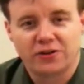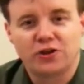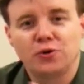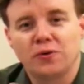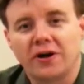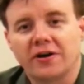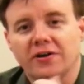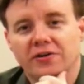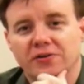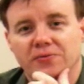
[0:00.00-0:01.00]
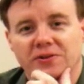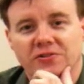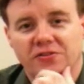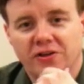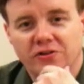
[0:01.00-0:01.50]
QR code, which
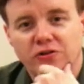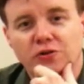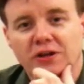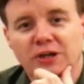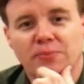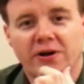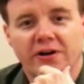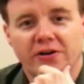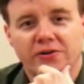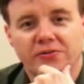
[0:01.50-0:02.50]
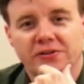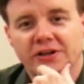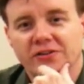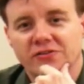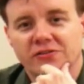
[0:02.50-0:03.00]
is a 2D barcode that
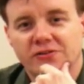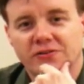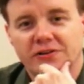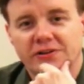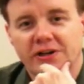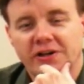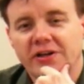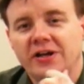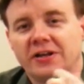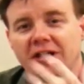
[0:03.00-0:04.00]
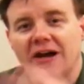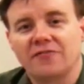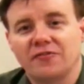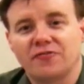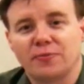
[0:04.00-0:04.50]
can store a lot
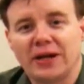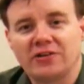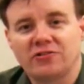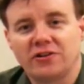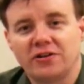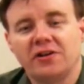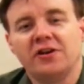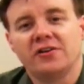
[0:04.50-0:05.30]
of information.